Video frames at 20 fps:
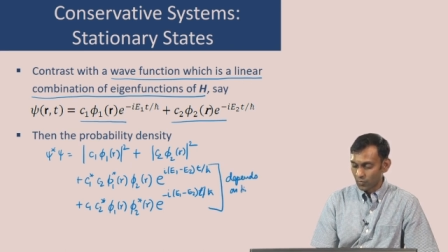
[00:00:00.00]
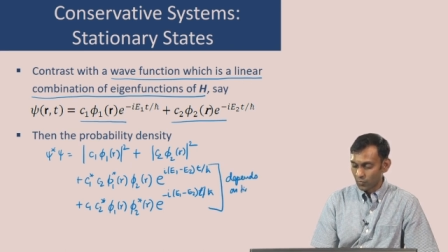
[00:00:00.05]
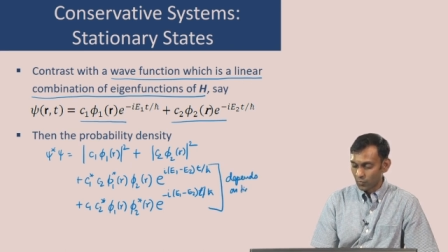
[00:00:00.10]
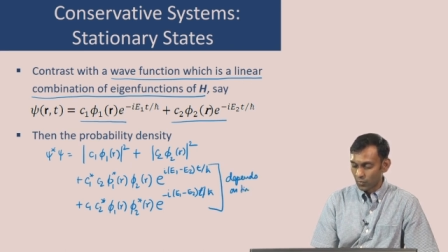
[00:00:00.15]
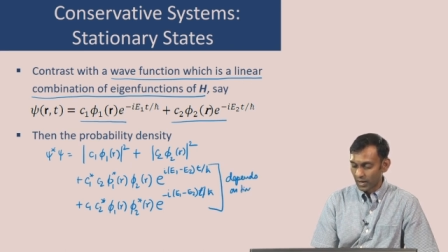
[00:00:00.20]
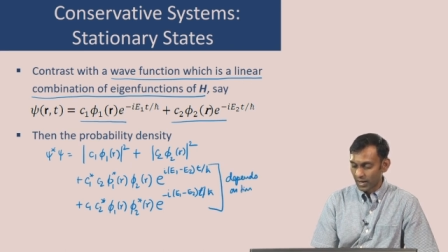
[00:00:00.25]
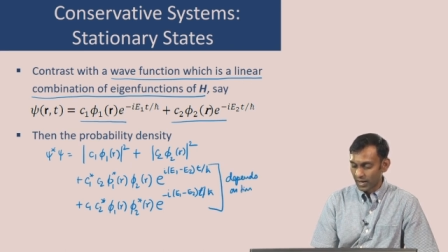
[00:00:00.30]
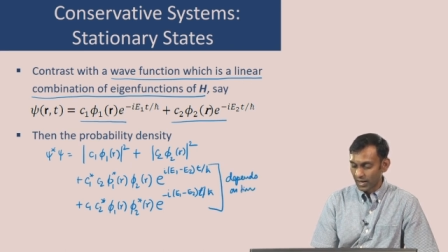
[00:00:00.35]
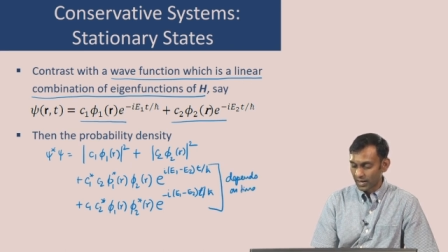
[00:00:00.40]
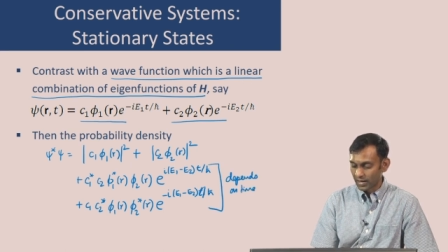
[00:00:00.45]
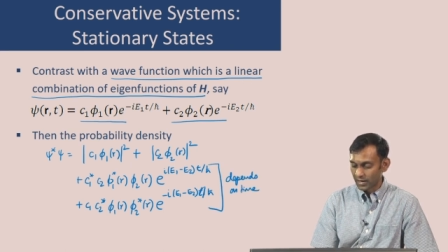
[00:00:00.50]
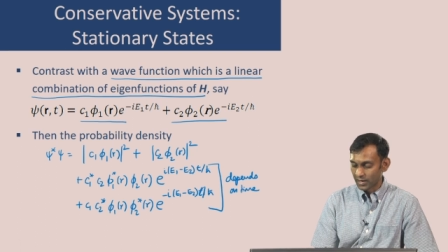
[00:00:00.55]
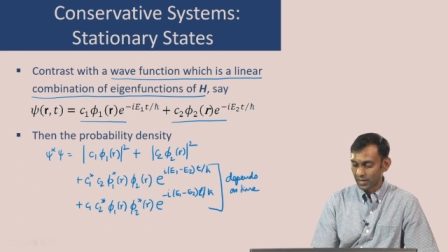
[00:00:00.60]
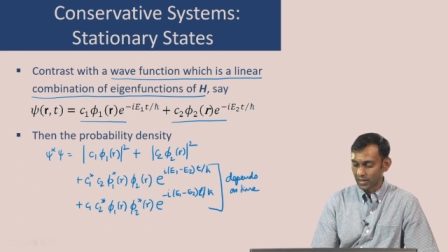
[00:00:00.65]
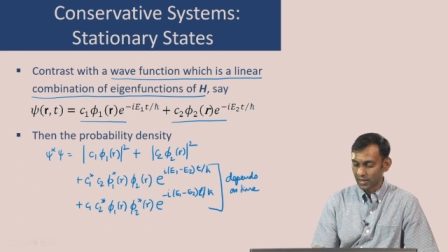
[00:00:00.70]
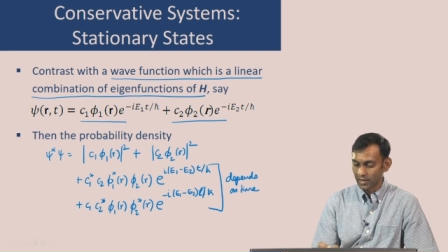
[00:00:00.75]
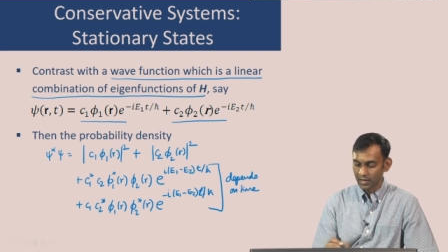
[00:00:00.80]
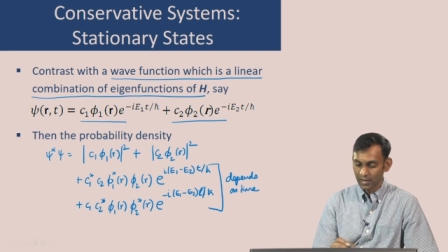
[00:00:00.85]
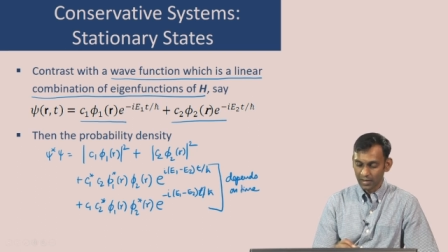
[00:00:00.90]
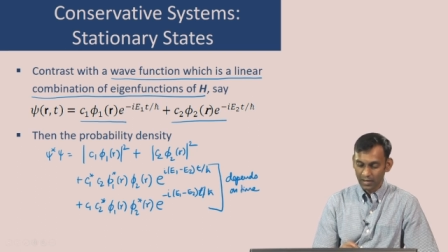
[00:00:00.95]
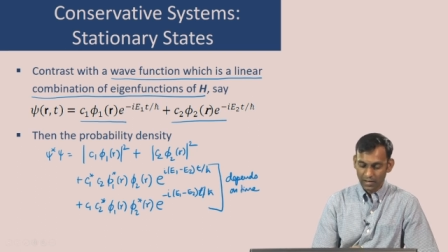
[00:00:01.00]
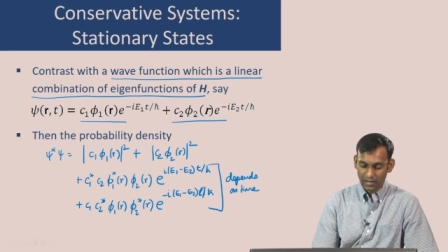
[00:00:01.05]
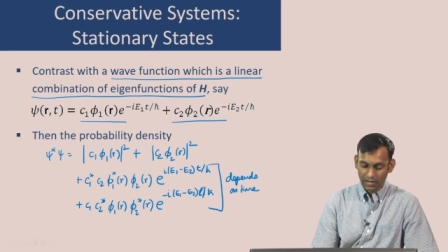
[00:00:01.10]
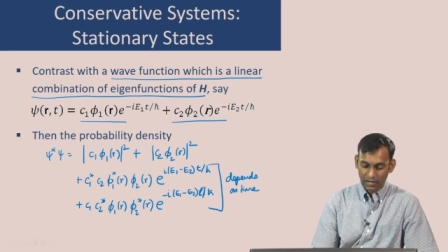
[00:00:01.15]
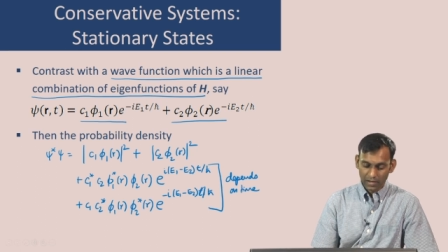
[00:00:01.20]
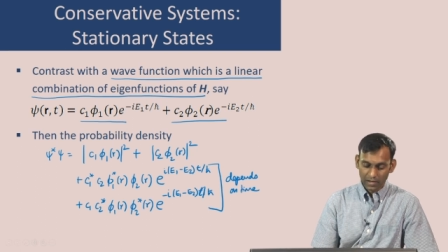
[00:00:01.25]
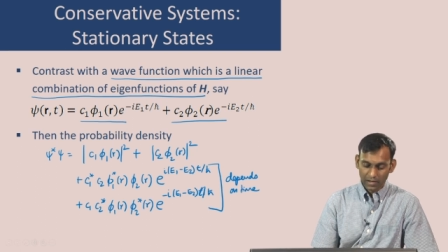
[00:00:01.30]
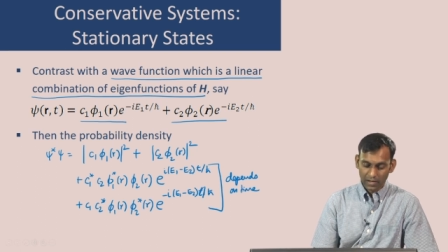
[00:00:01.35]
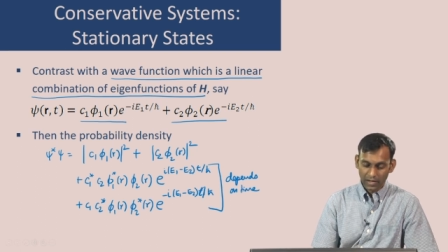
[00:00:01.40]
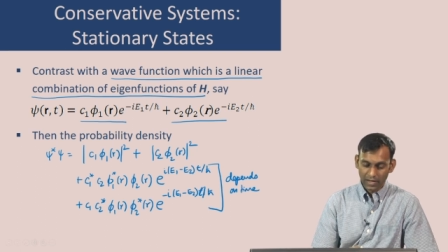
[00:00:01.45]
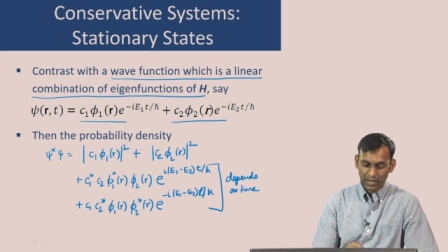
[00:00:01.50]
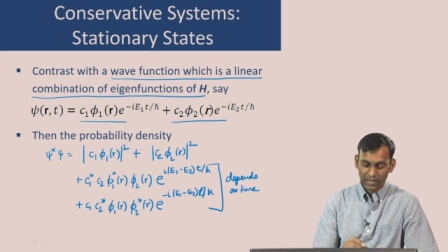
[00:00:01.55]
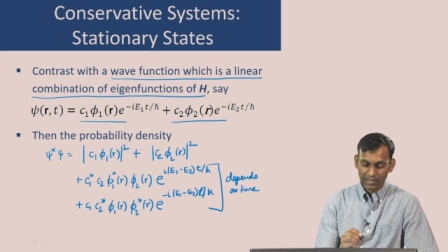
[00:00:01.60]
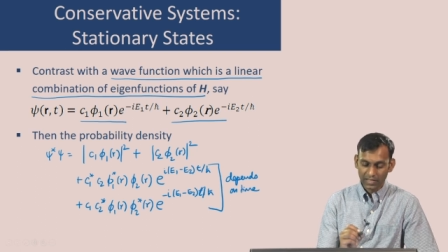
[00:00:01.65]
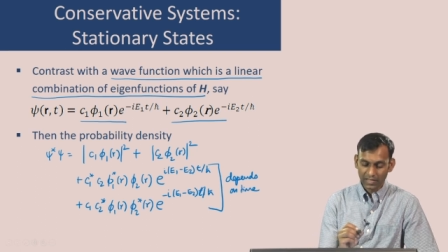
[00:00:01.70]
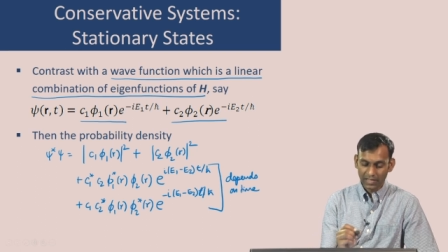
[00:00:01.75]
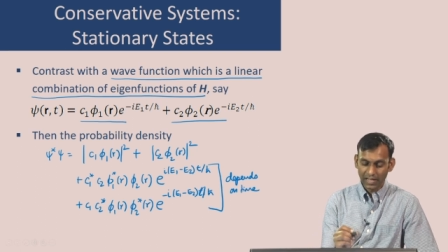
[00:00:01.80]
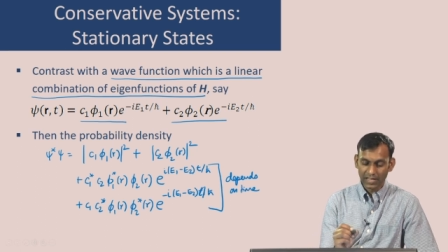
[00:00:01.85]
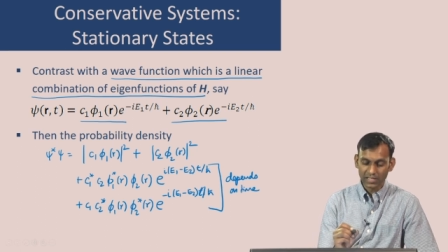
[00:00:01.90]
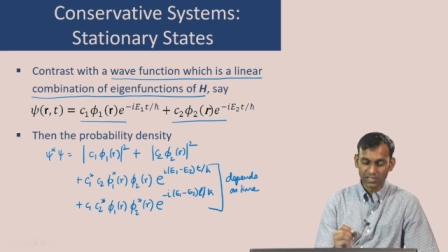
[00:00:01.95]
where in
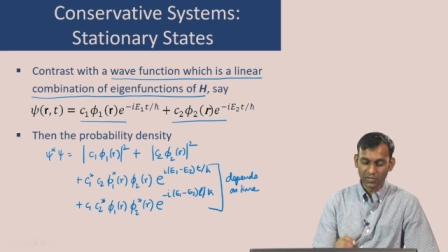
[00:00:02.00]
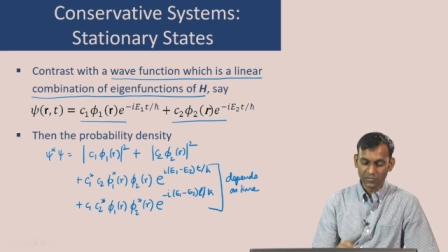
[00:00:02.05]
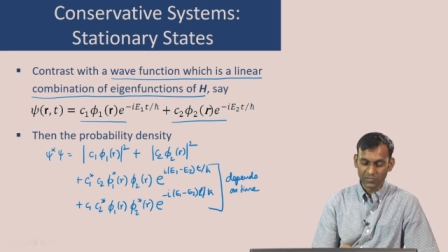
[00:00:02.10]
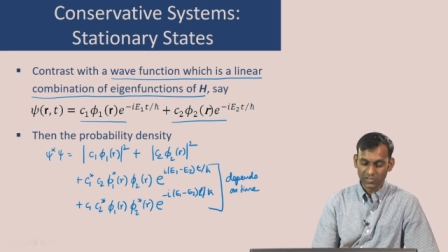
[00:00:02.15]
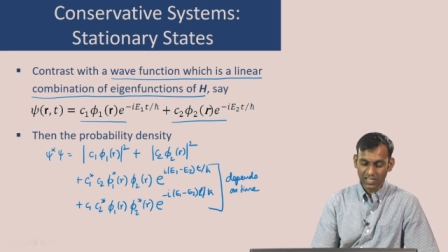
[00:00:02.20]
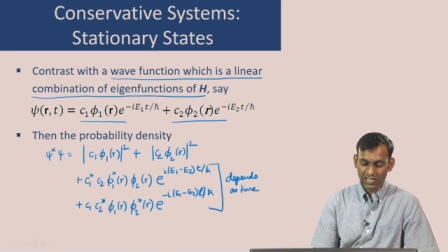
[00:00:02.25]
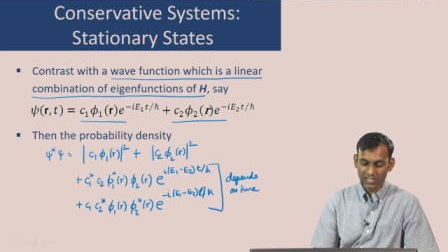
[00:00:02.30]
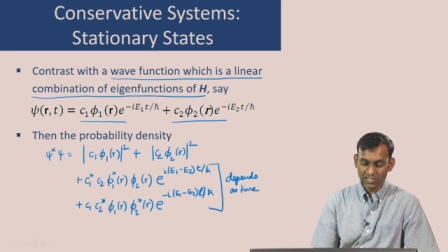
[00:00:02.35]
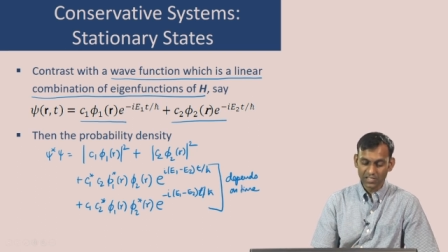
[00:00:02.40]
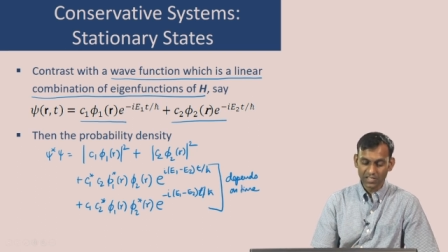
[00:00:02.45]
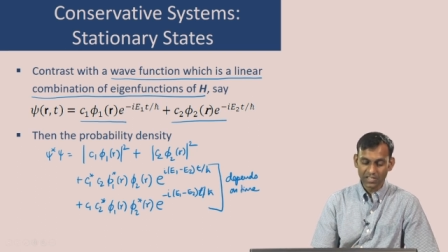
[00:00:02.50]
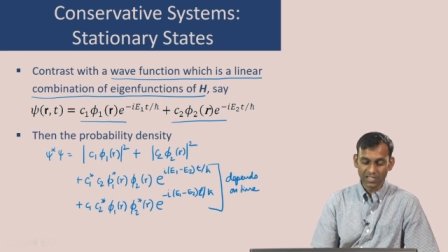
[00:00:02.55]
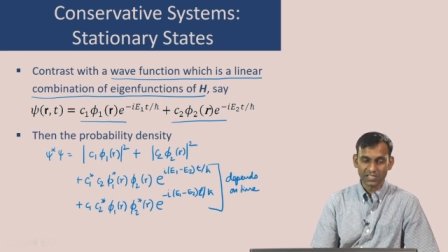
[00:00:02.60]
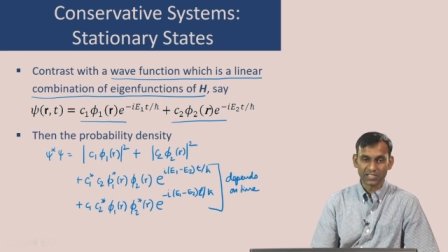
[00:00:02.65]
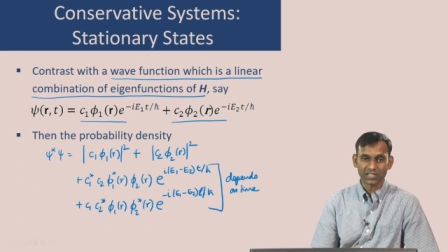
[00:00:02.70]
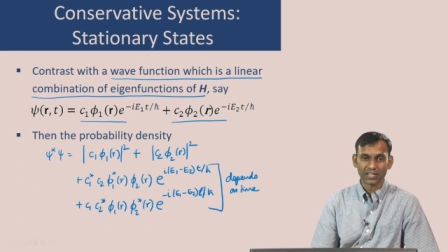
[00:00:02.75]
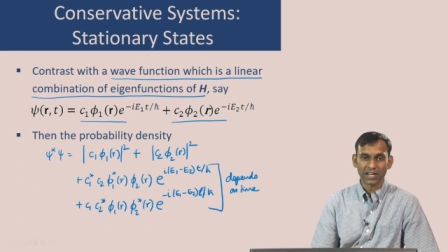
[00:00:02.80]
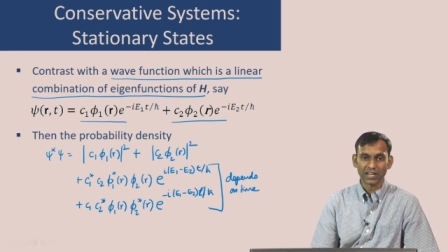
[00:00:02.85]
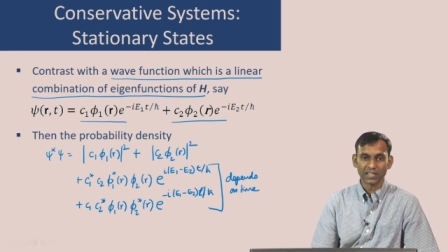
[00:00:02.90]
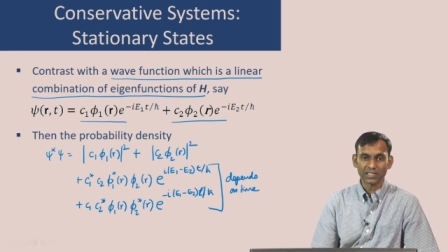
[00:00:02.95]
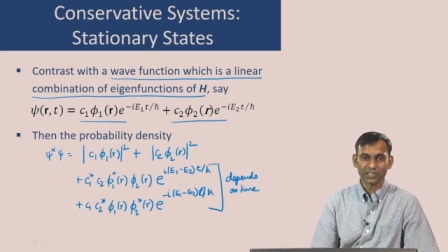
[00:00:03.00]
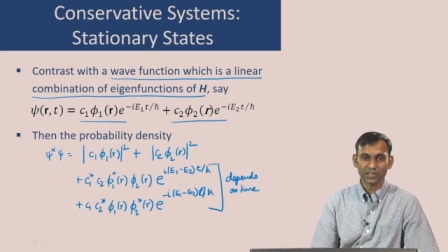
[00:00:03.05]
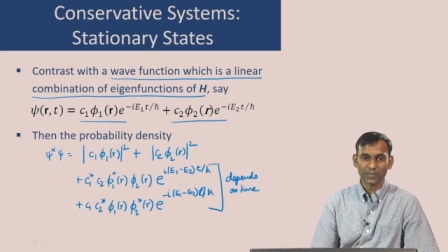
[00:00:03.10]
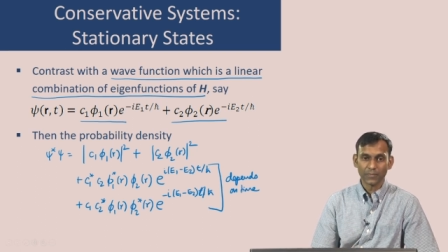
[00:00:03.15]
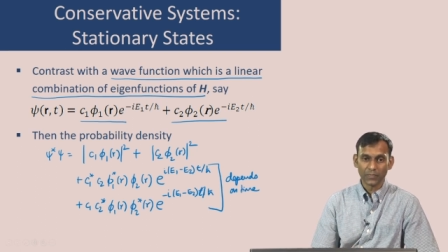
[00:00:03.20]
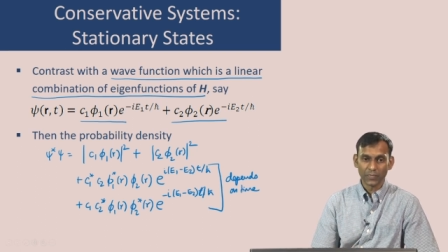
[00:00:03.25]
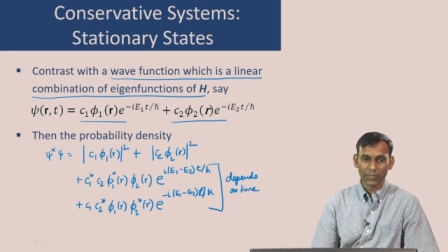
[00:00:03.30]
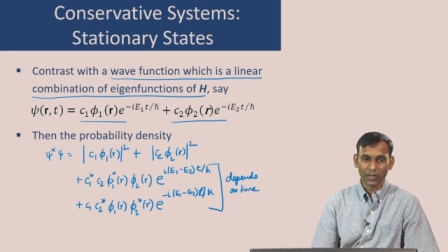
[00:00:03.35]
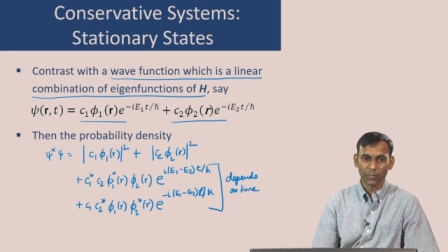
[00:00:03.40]
the case of stationary states